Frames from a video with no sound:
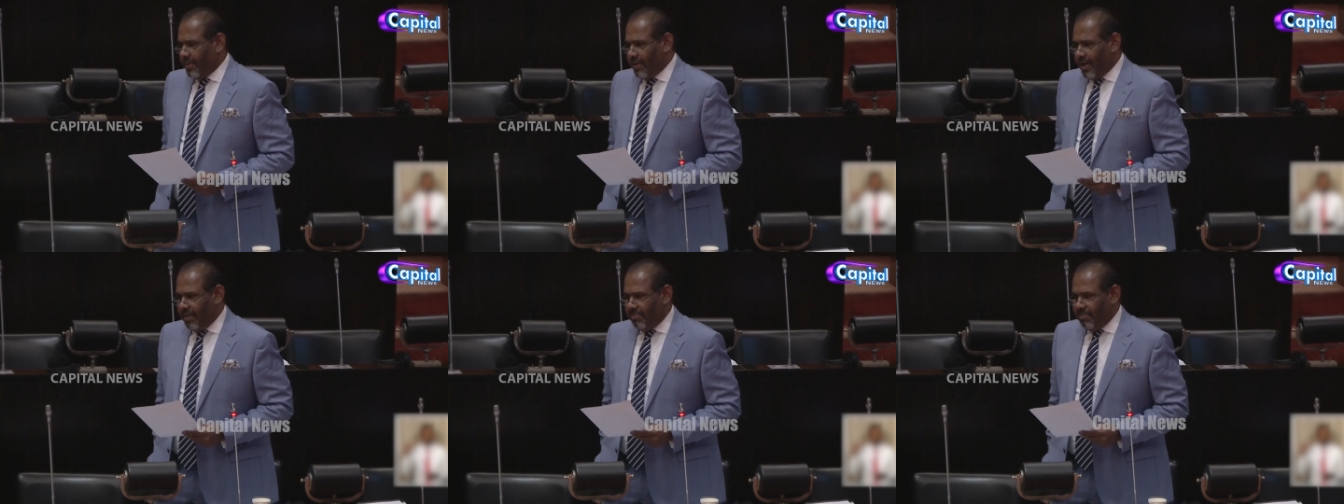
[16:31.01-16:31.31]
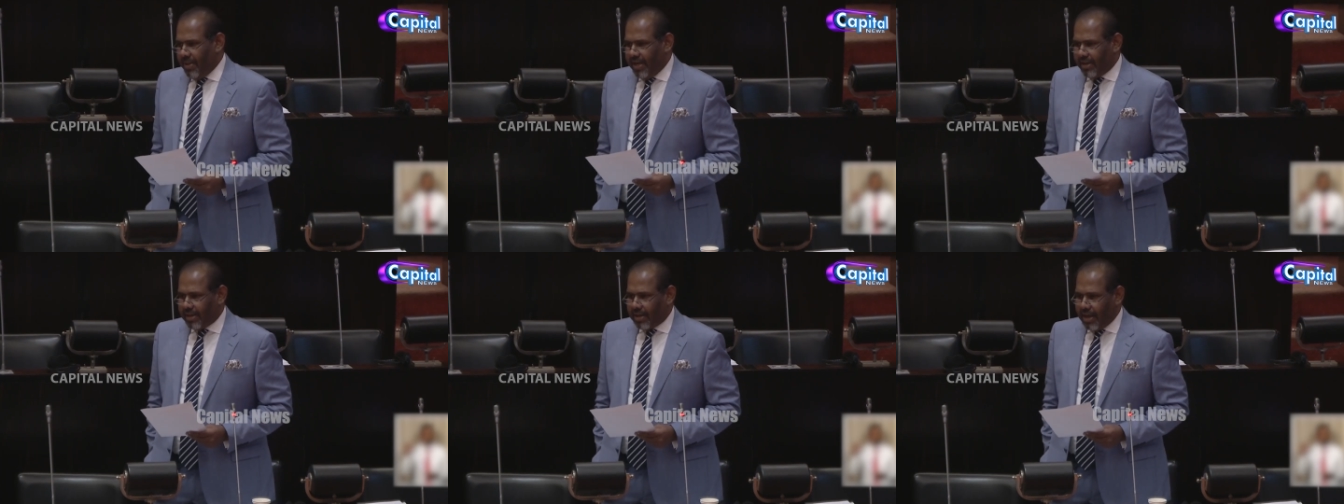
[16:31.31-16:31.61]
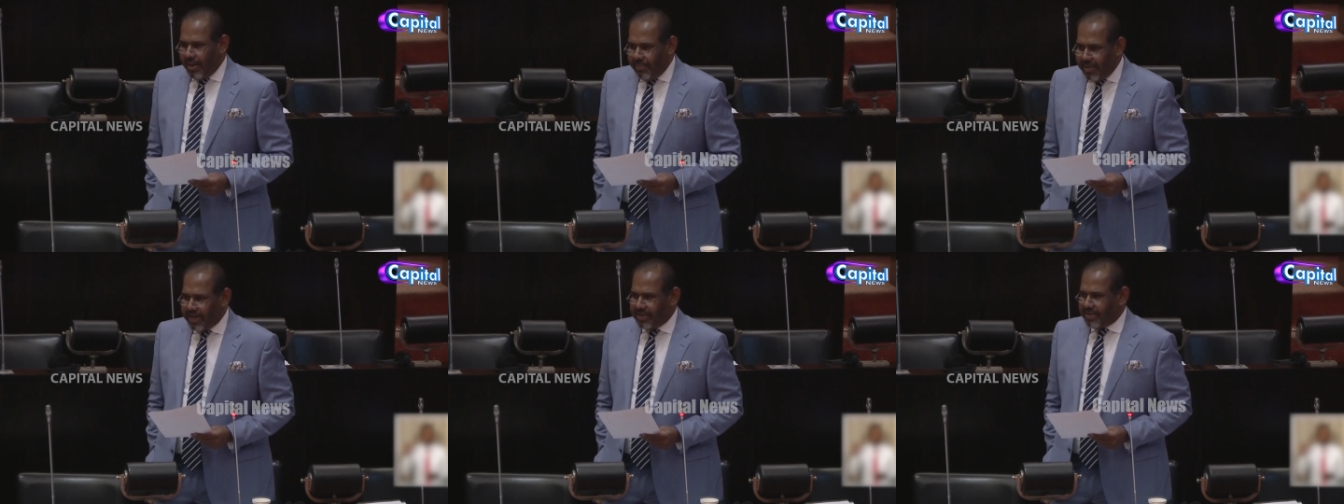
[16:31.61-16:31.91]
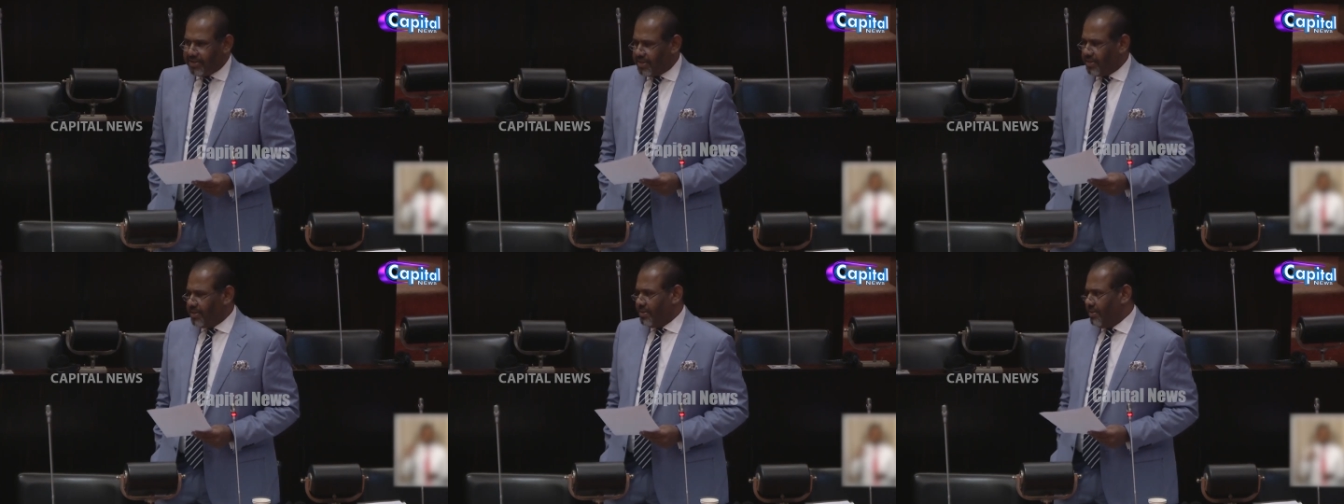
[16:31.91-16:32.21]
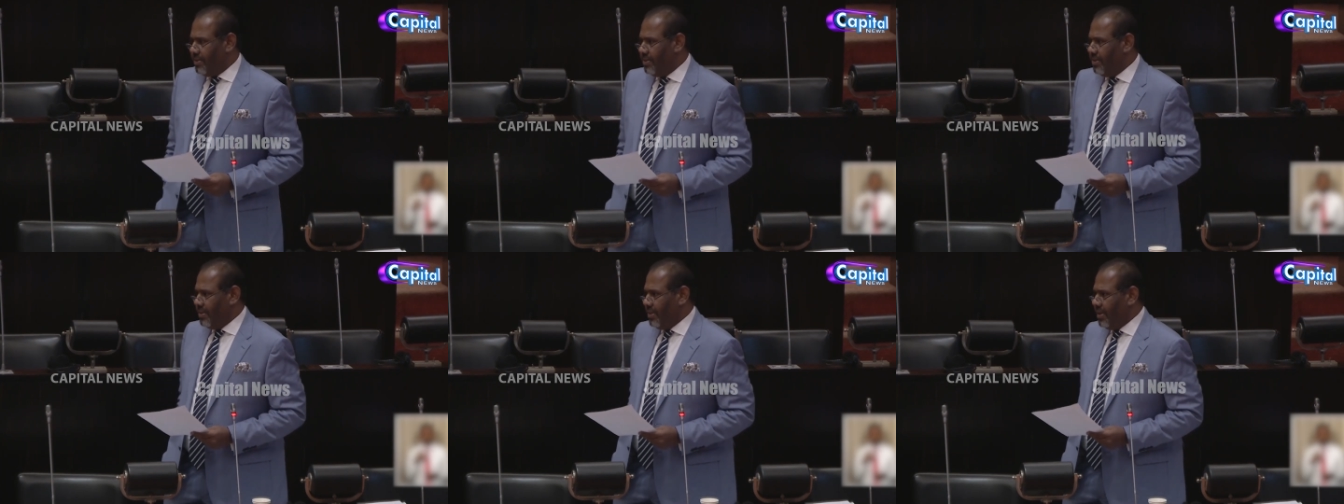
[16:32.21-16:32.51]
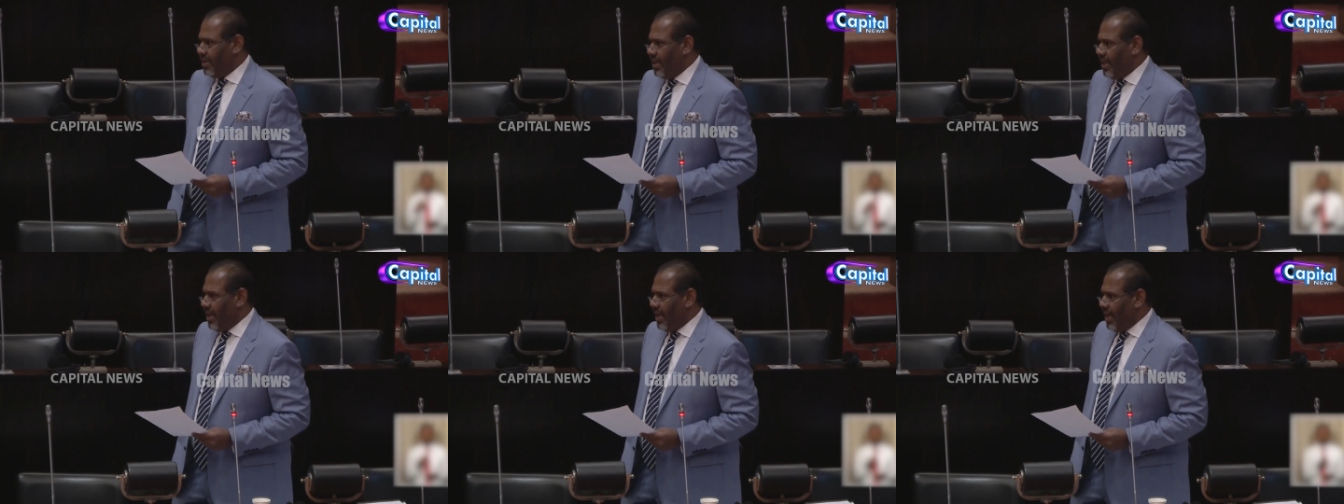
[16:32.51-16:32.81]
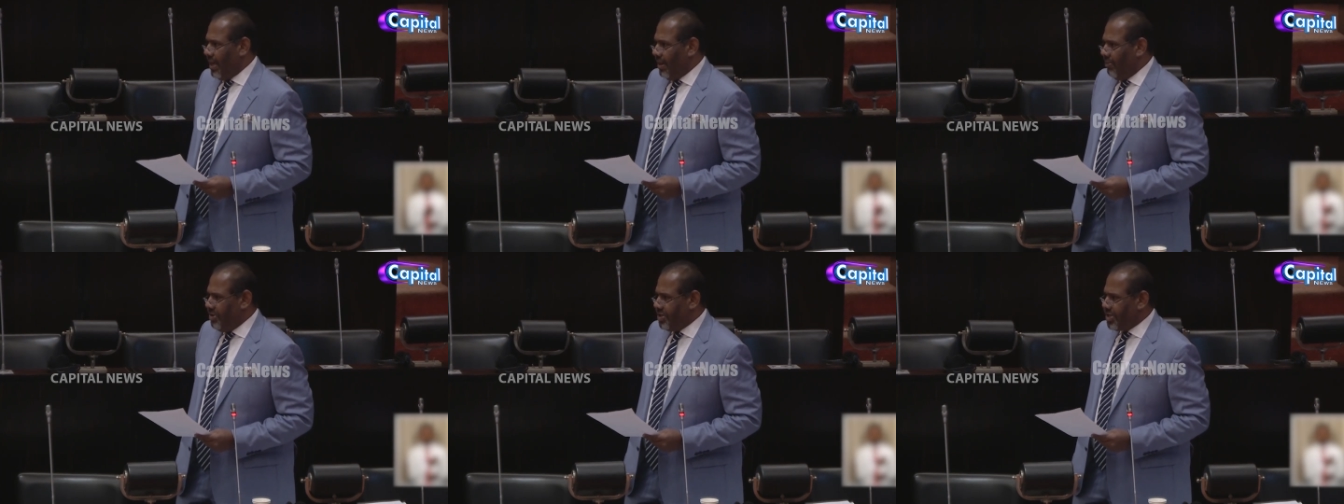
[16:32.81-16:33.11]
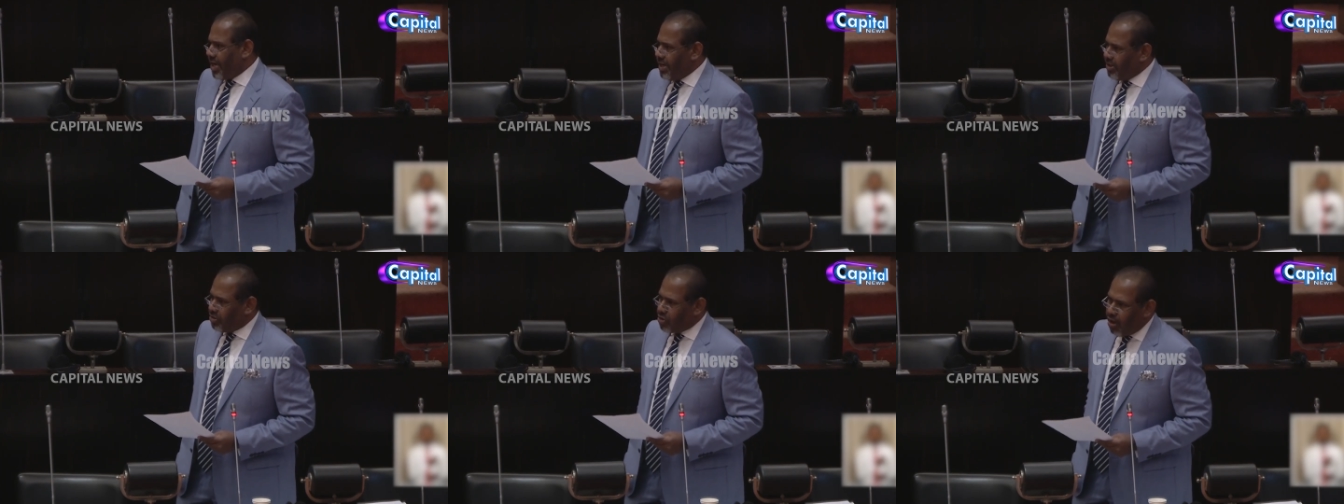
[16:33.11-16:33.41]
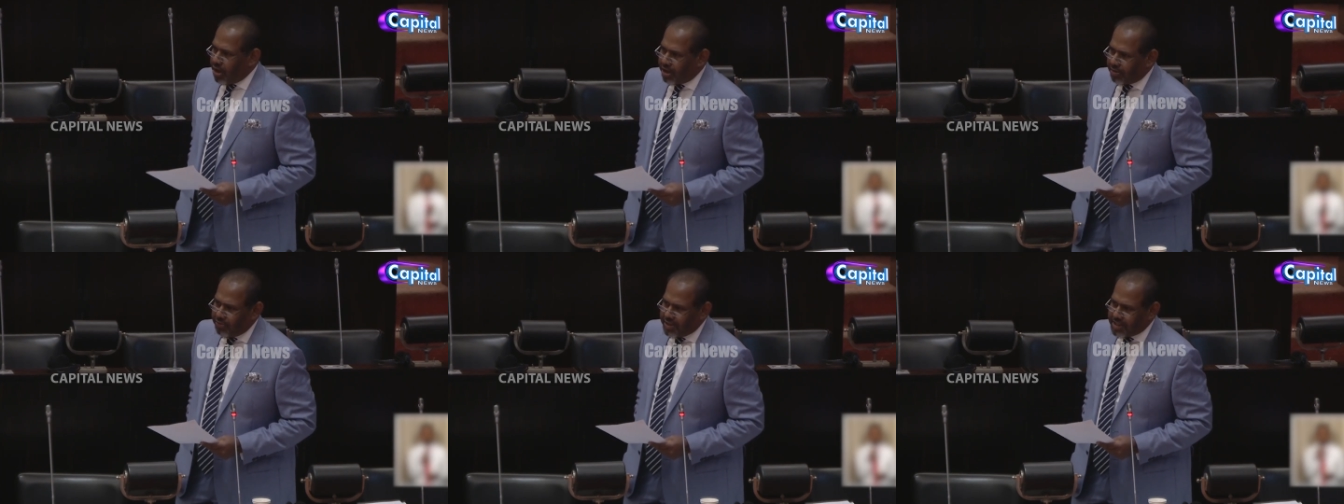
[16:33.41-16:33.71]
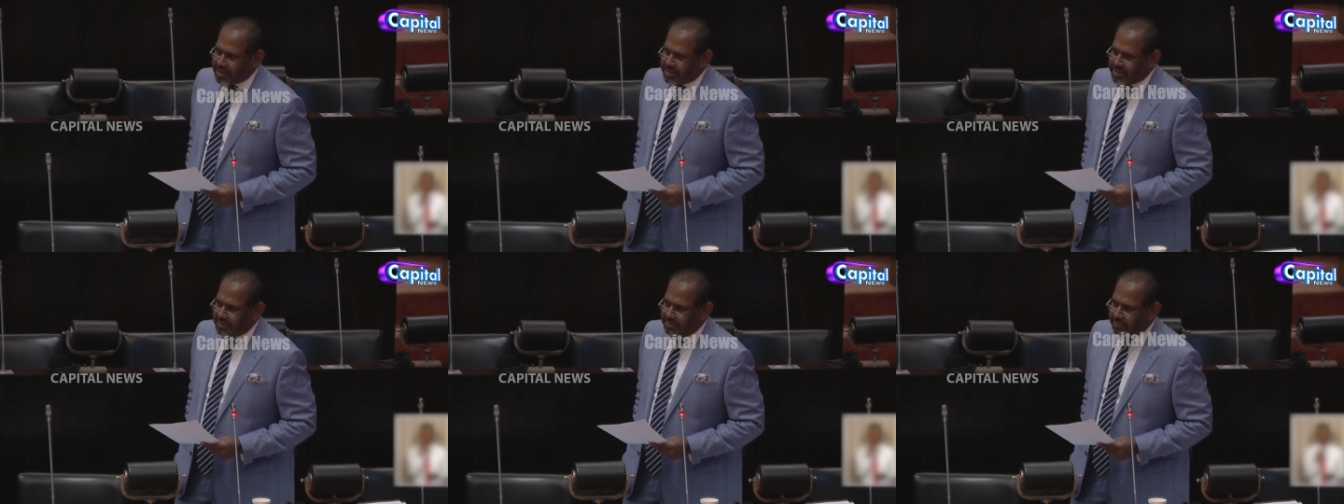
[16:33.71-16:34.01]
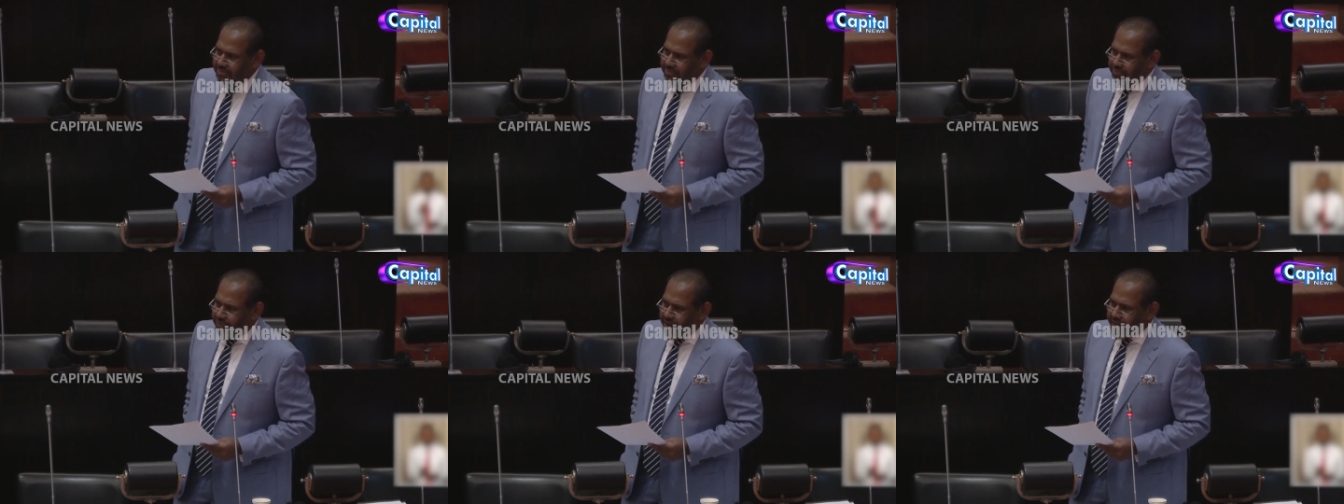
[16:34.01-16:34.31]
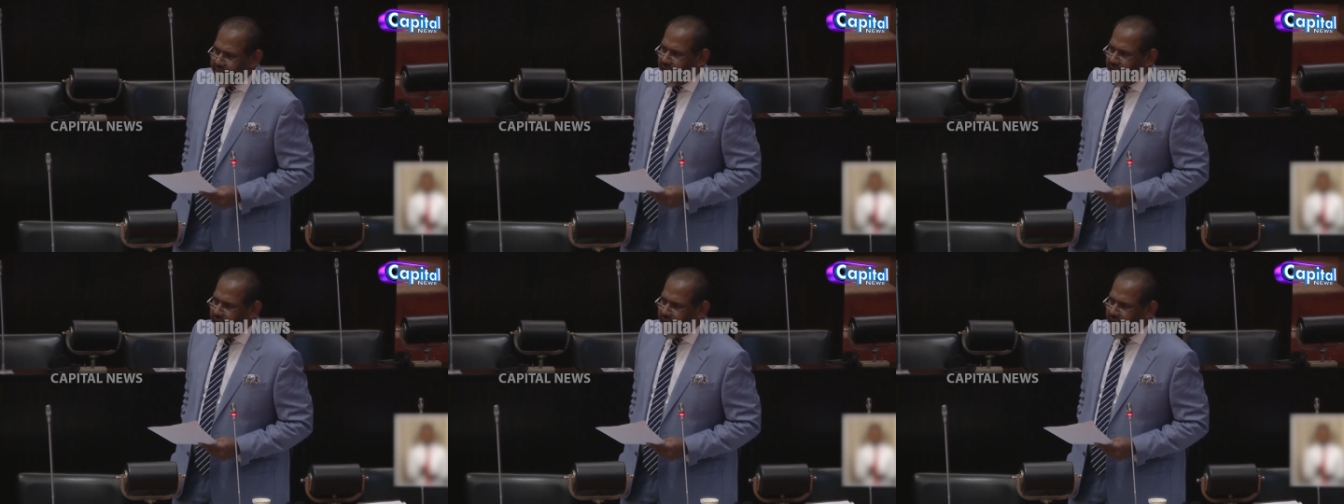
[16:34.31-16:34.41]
and made comments which I thought was very